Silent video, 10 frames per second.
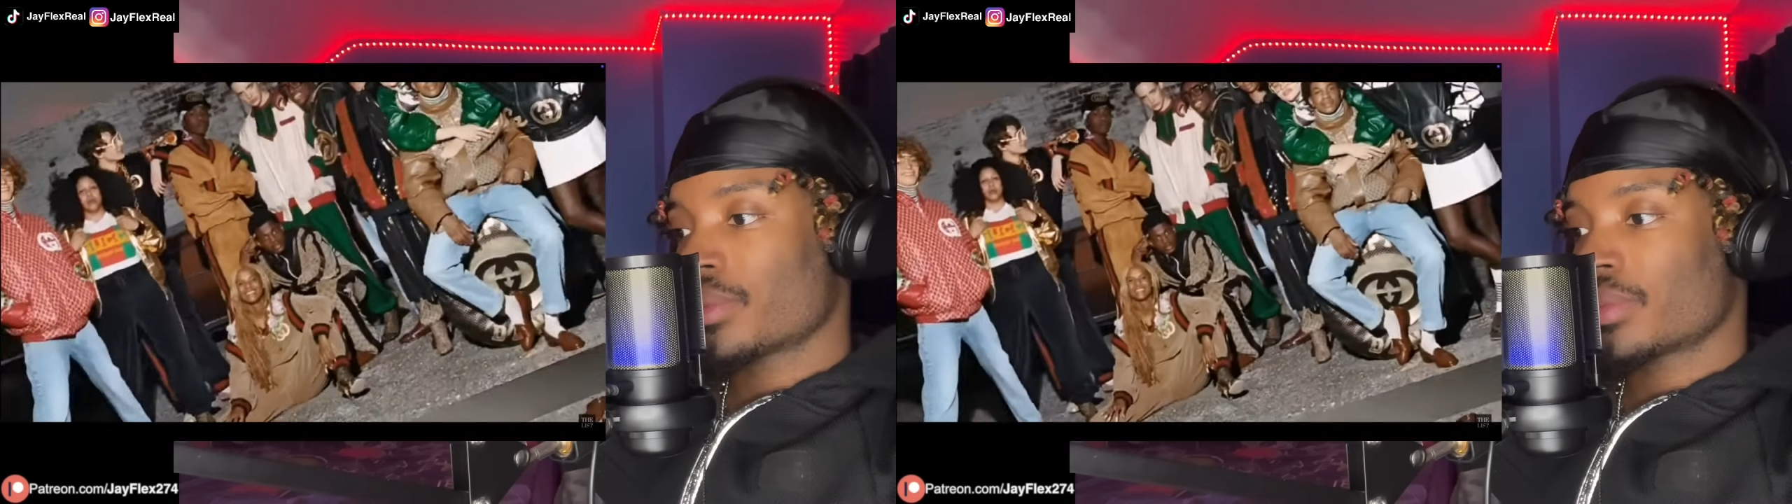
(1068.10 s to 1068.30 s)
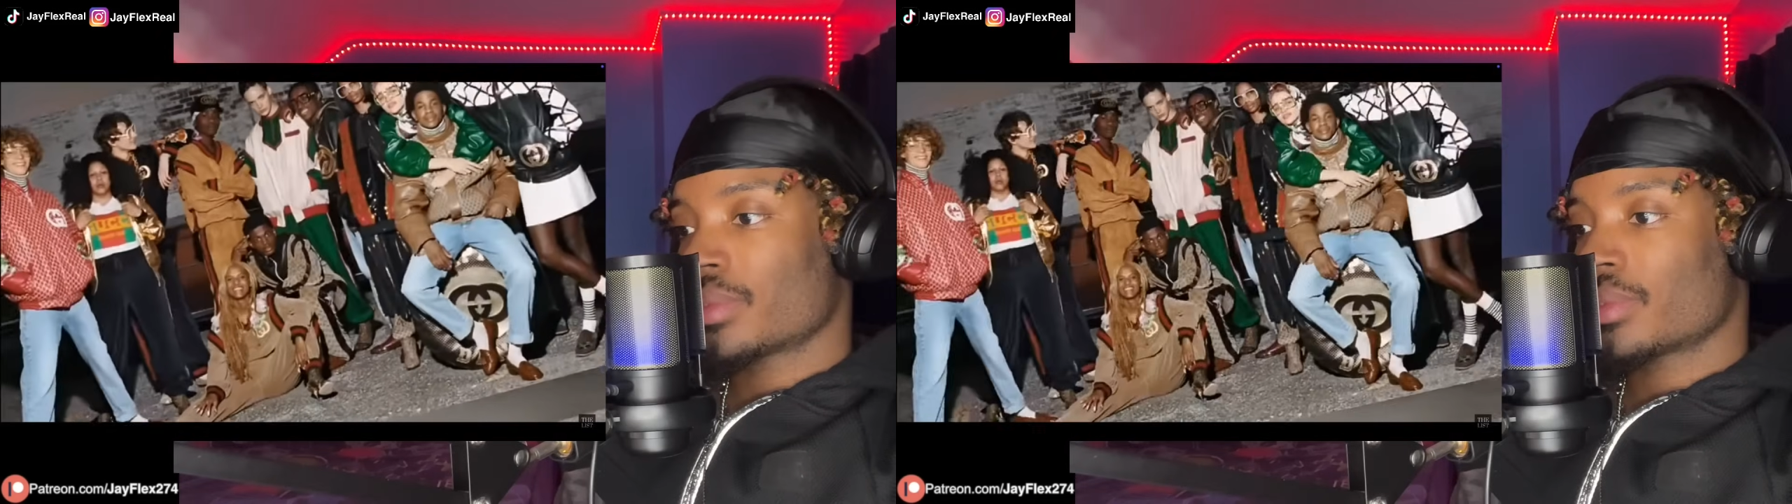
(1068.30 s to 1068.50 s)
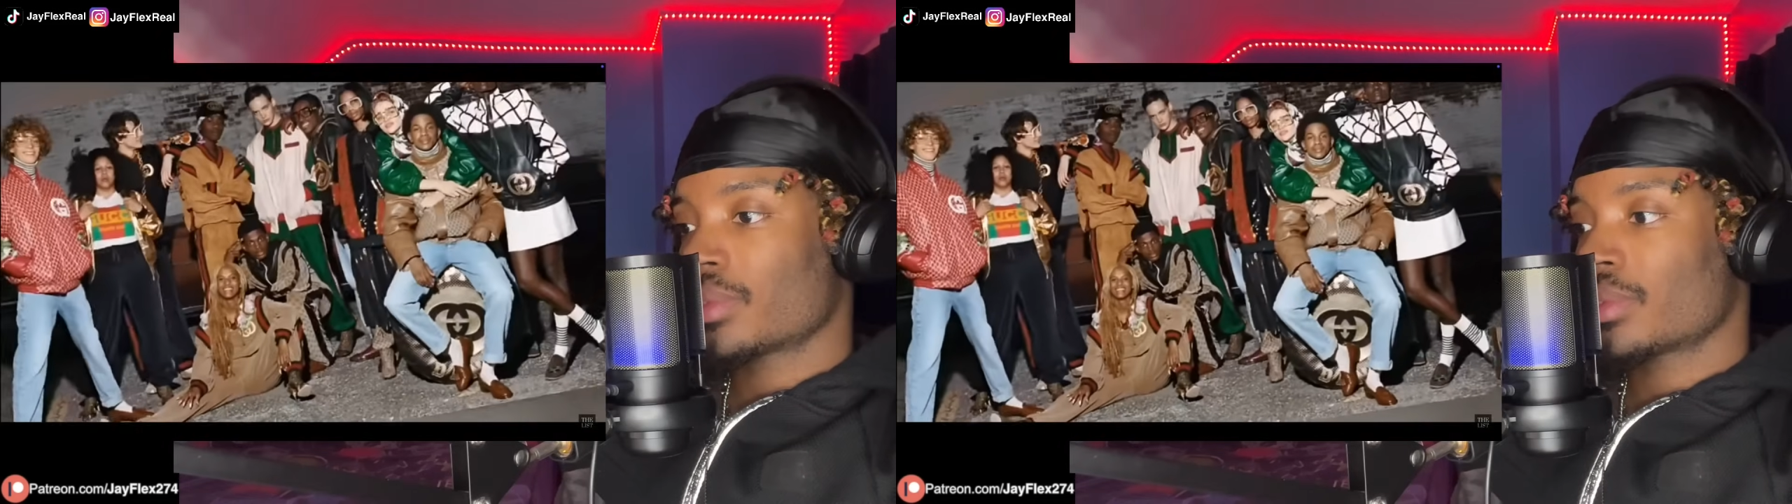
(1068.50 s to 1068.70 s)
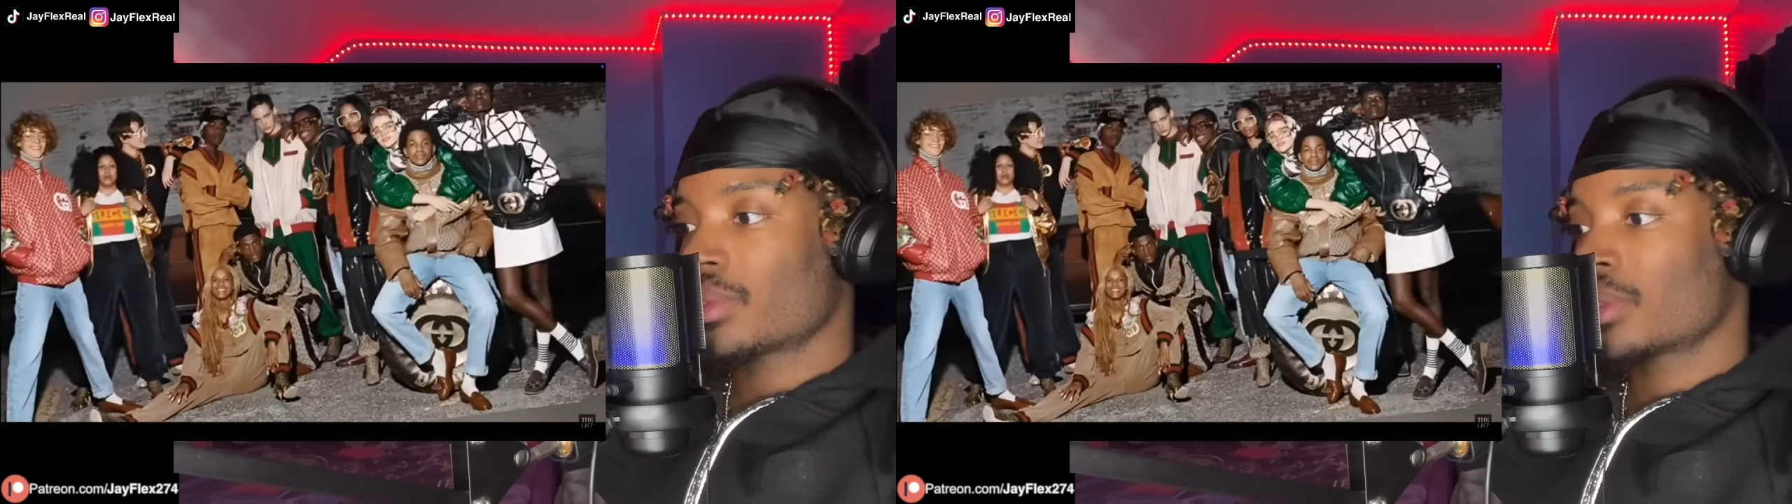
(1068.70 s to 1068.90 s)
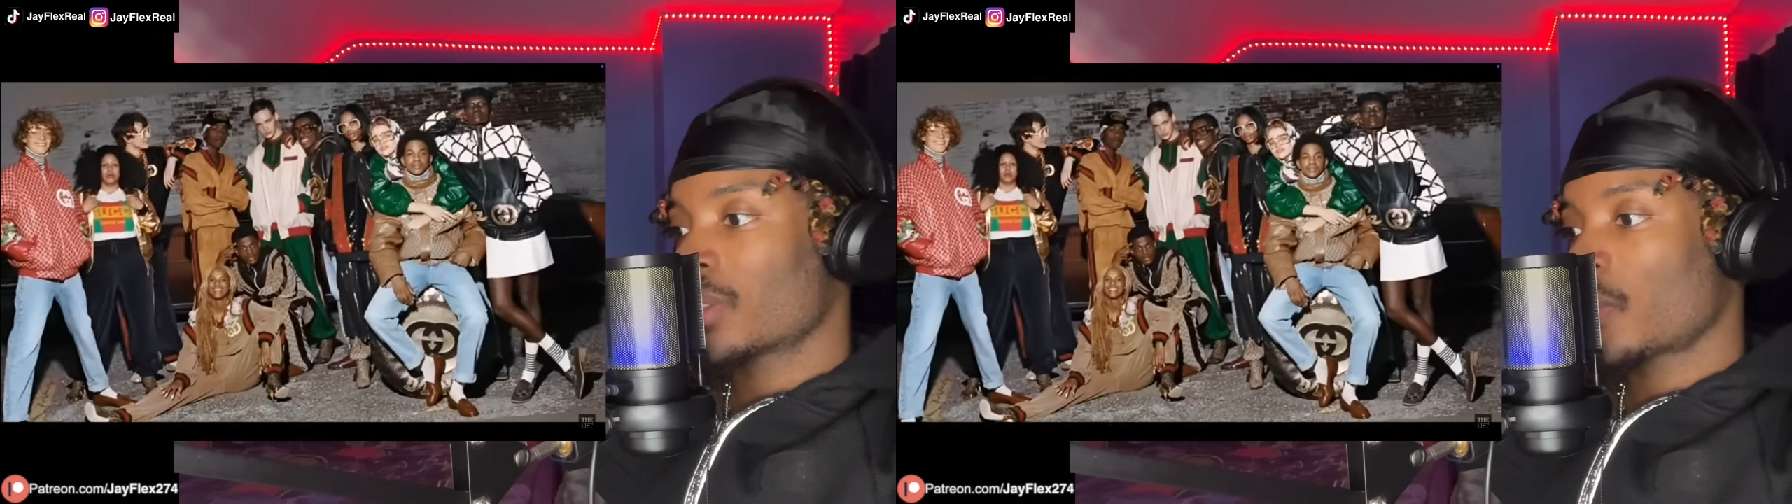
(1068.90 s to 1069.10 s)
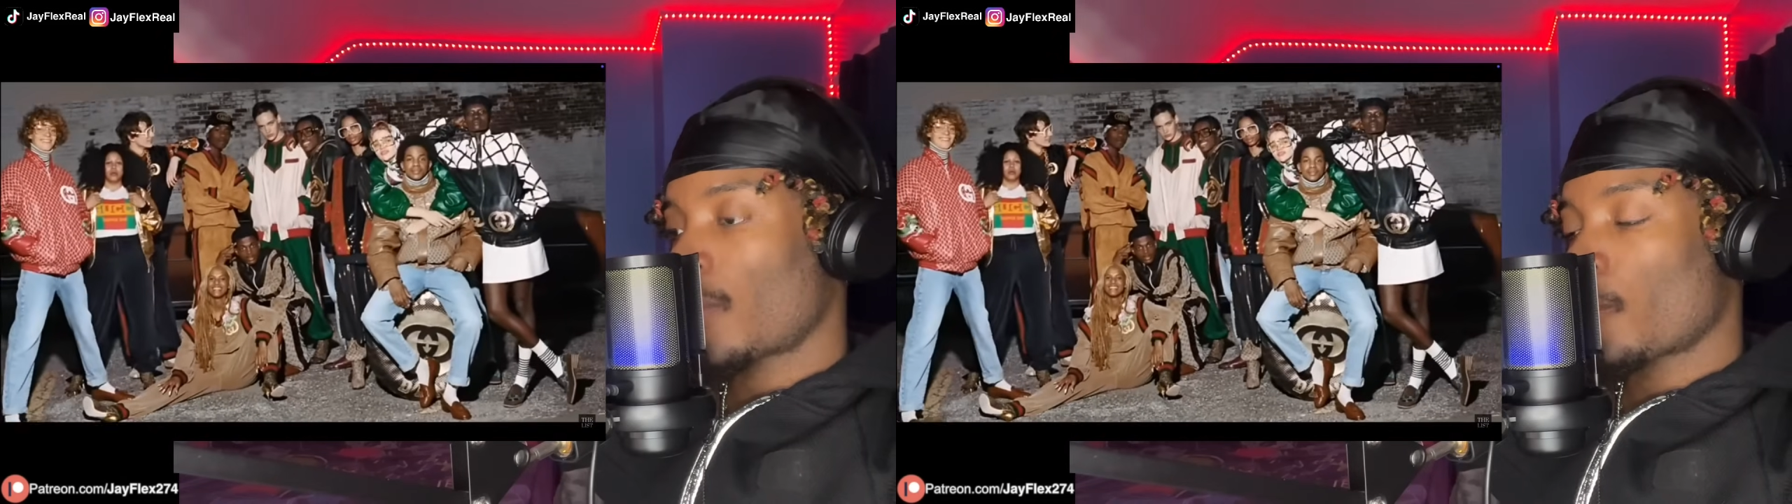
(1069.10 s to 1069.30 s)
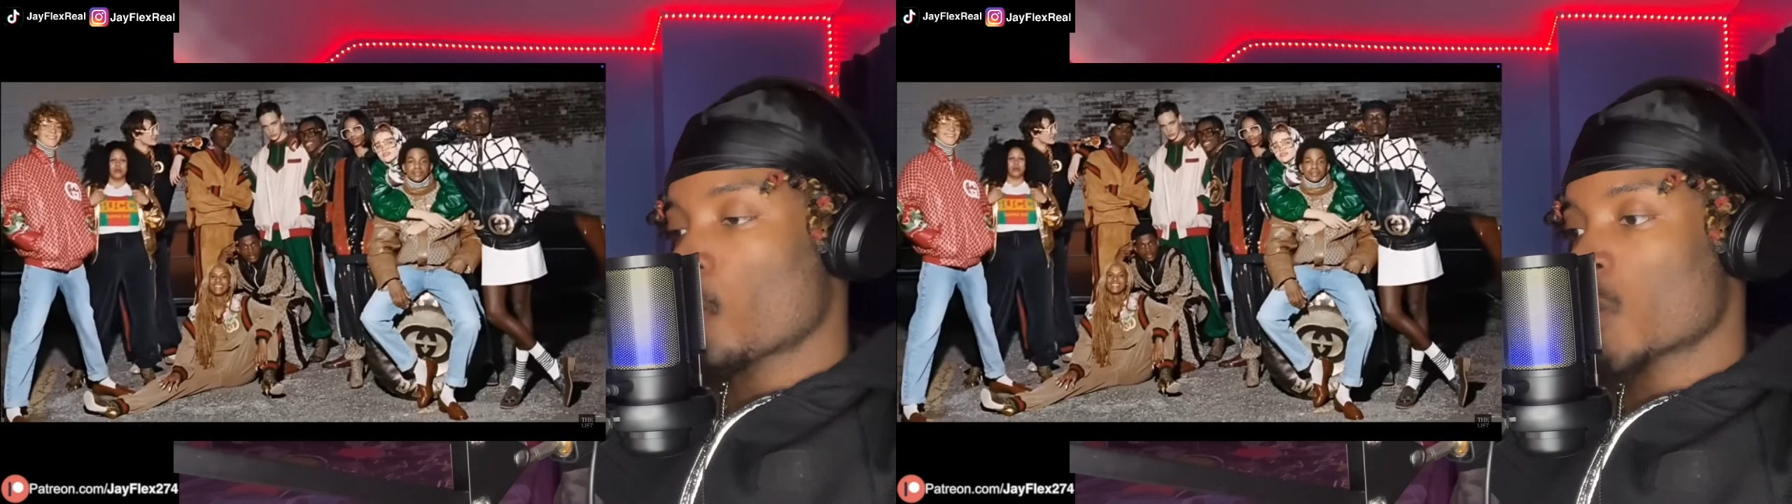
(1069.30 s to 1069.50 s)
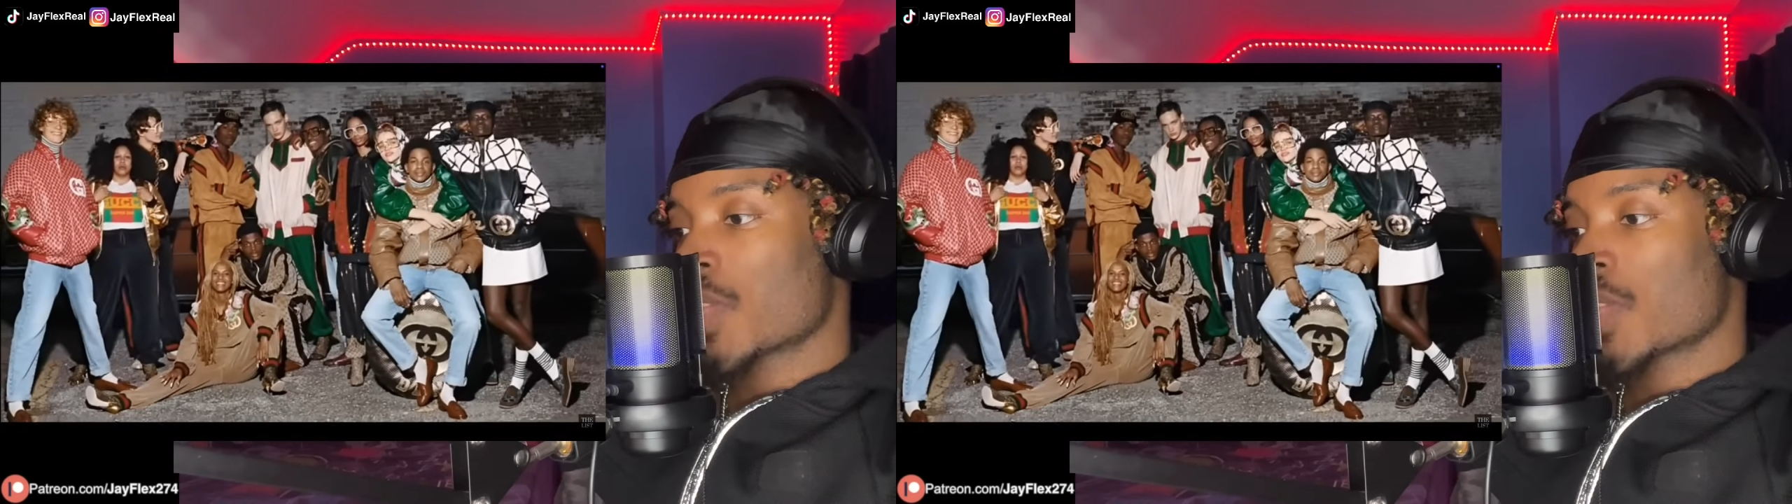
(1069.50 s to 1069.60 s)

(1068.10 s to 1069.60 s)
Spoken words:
like grunge and hip-hop